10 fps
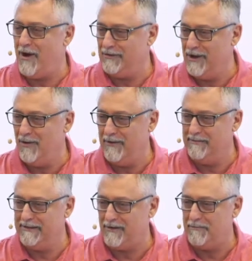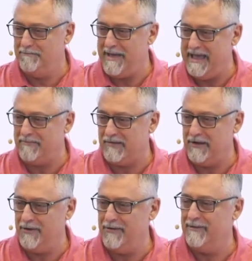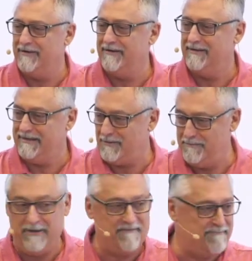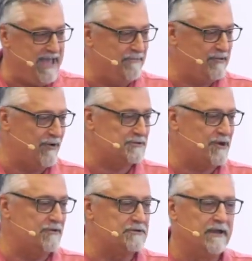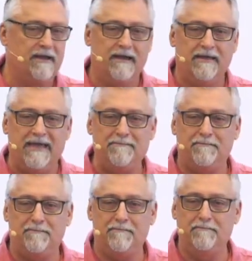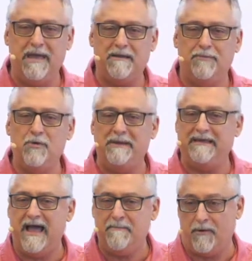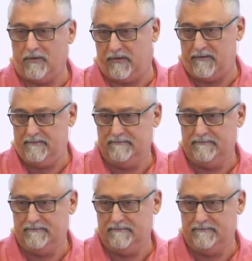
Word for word: all know what little babes do. Little, we have babes in our church. They make poopy diapers.